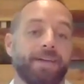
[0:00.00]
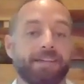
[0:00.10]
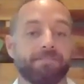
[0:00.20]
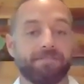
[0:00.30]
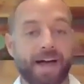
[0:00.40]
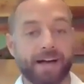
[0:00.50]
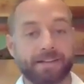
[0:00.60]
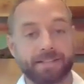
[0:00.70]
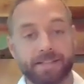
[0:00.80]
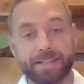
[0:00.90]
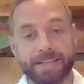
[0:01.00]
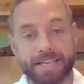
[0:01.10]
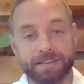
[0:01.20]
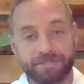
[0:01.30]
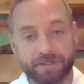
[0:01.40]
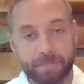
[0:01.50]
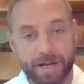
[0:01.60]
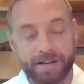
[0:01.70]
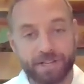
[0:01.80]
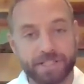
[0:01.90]
In fact, the
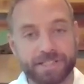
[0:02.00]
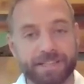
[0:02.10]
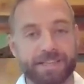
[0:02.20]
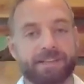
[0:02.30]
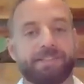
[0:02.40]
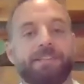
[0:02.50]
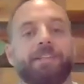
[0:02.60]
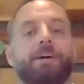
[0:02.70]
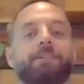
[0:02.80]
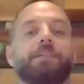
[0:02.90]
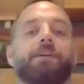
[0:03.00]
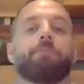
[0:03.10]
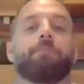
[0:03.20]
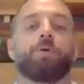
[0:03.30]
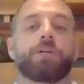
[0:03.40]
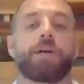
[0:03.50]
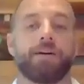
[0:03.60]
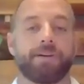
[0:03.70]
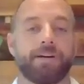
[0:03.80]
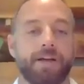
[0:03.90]
information and the exercises I'm about to
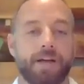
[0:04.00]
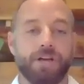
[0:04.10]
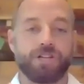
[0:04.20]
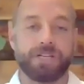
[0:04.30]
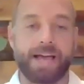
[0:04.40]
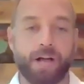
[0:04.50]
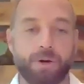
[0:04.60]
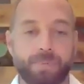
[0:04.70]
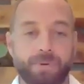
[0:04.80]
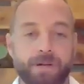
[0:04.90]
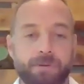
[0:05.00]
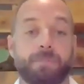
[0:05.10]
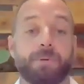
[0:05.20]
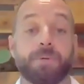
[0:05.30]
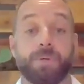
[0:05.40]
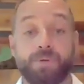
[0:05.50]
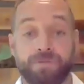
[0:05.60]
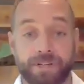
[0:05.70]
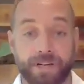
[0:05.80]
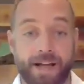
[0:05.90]
cover should help
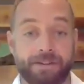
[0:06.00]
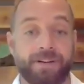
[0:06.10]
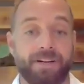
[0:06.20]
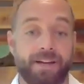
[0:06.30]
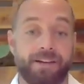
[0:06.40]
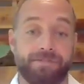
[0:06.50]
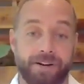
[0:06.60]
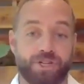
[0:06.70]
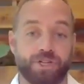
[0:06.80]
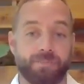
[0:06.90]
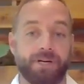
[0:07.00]
improve your everyday functional